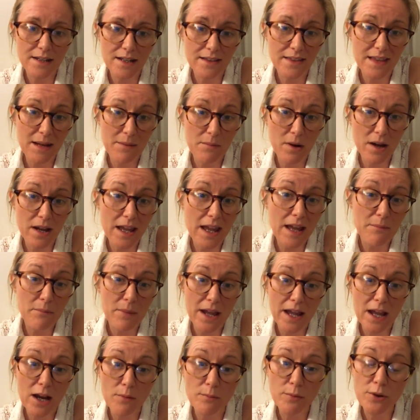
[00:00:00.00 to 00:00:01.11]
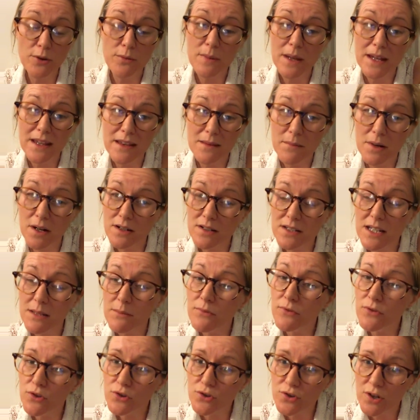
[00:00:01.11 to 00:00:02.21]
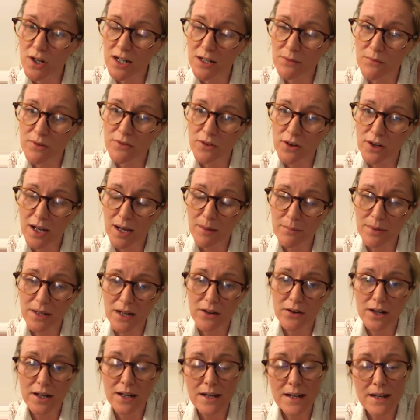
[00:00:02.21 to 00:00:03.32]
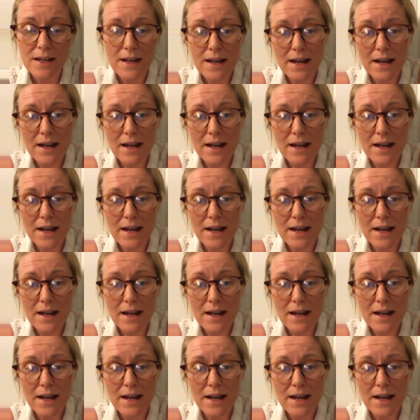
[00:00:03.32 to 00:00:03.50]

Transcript: and that might help you hit the mark scheme if you're struggling with vocabulary.